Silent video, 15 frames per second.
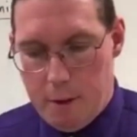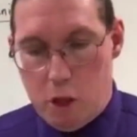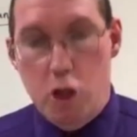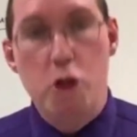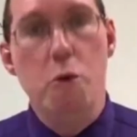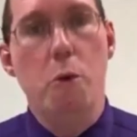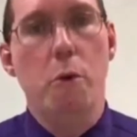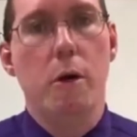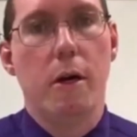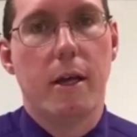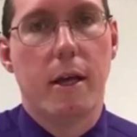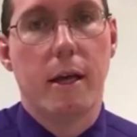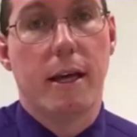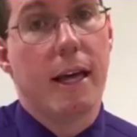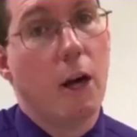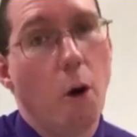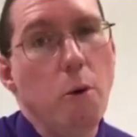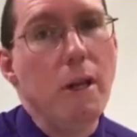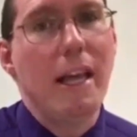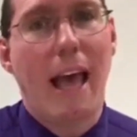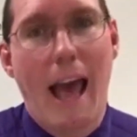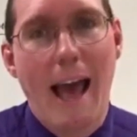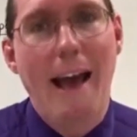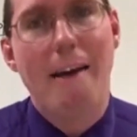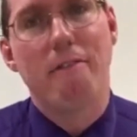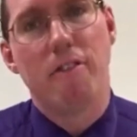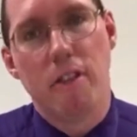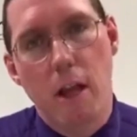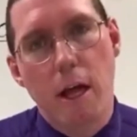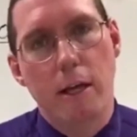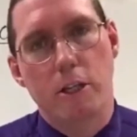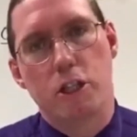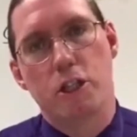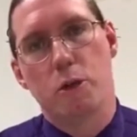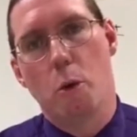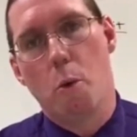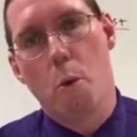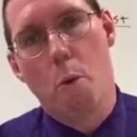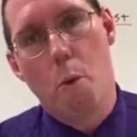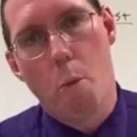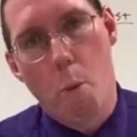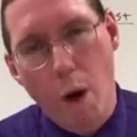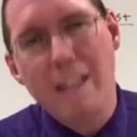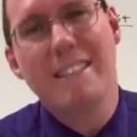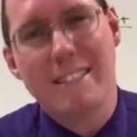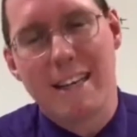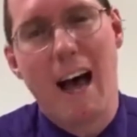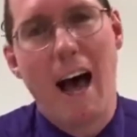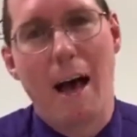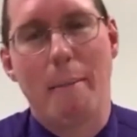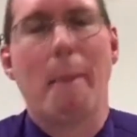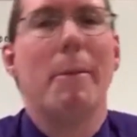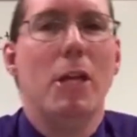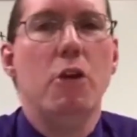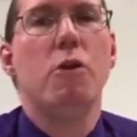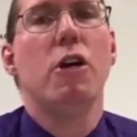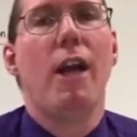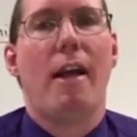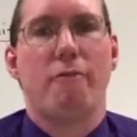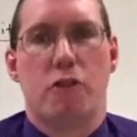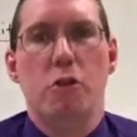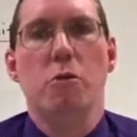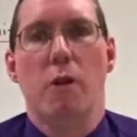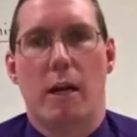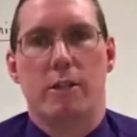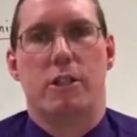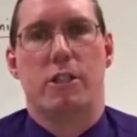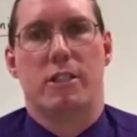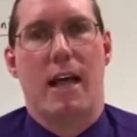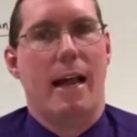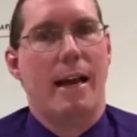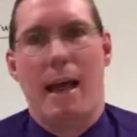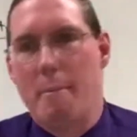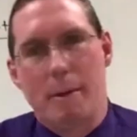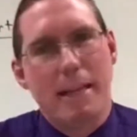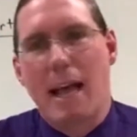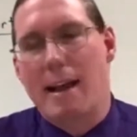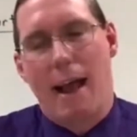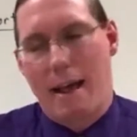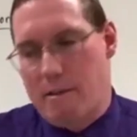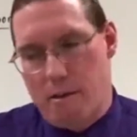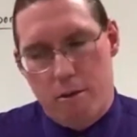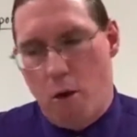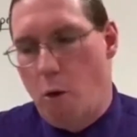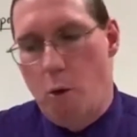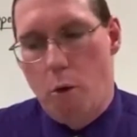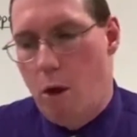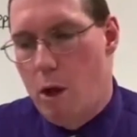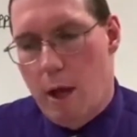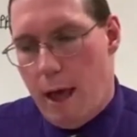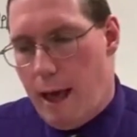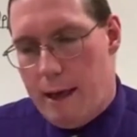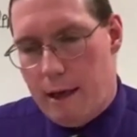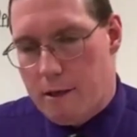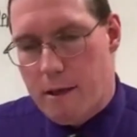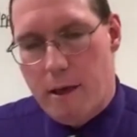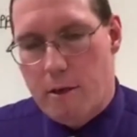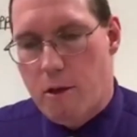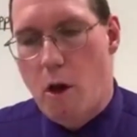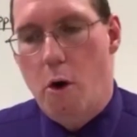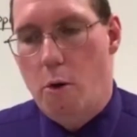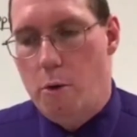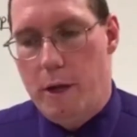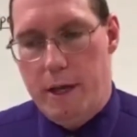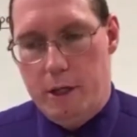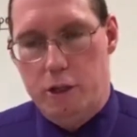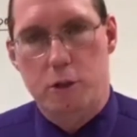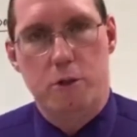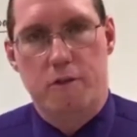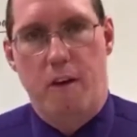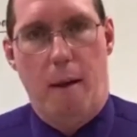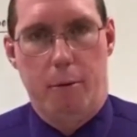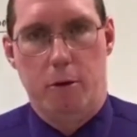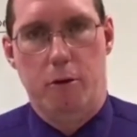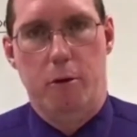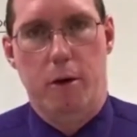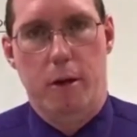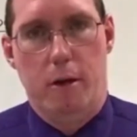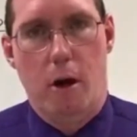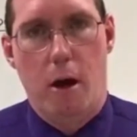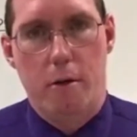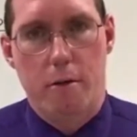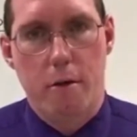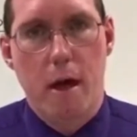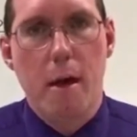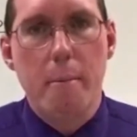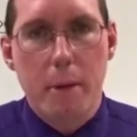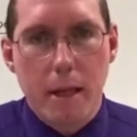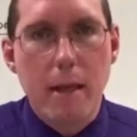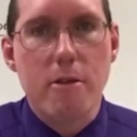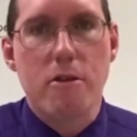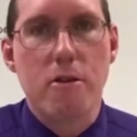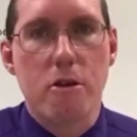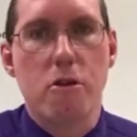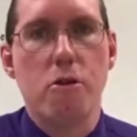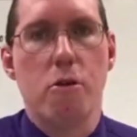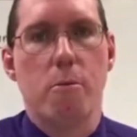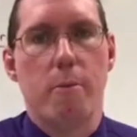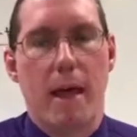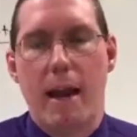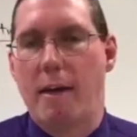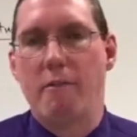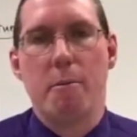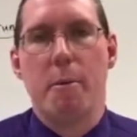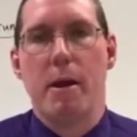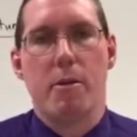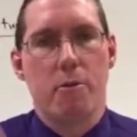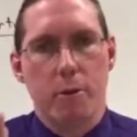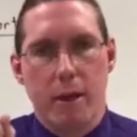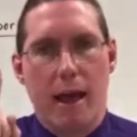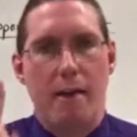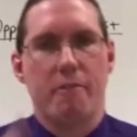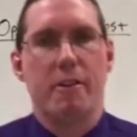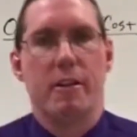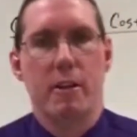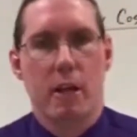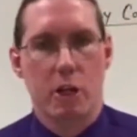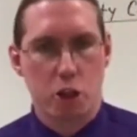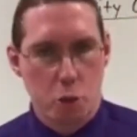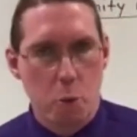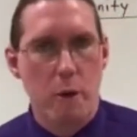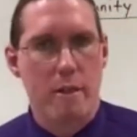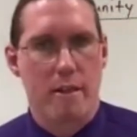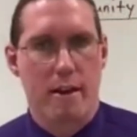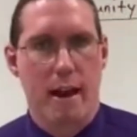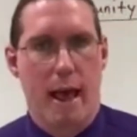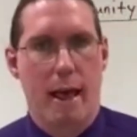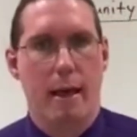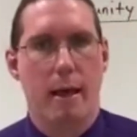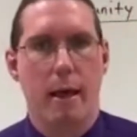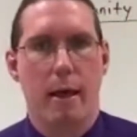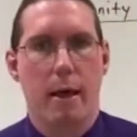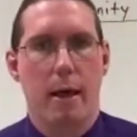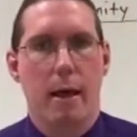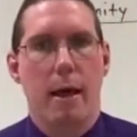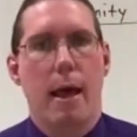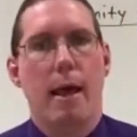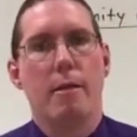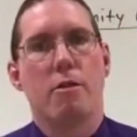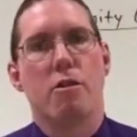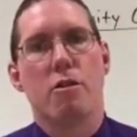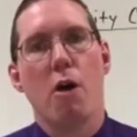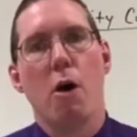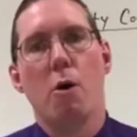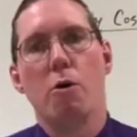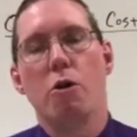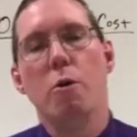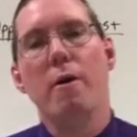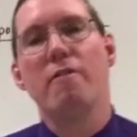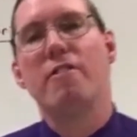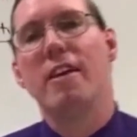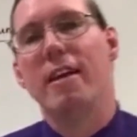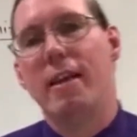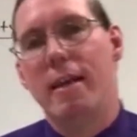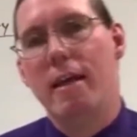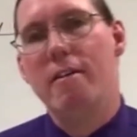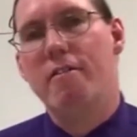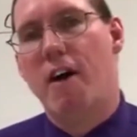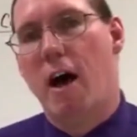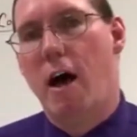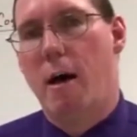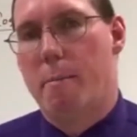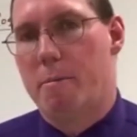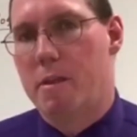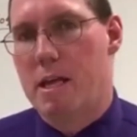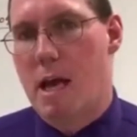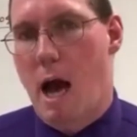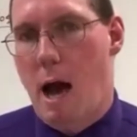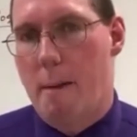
You can only have lunch one time. I mean, you could have two lunches that day, but that has its own issues of opportunity costs. But let's assume that everybody's only having lunch once a day. And so you have to give up the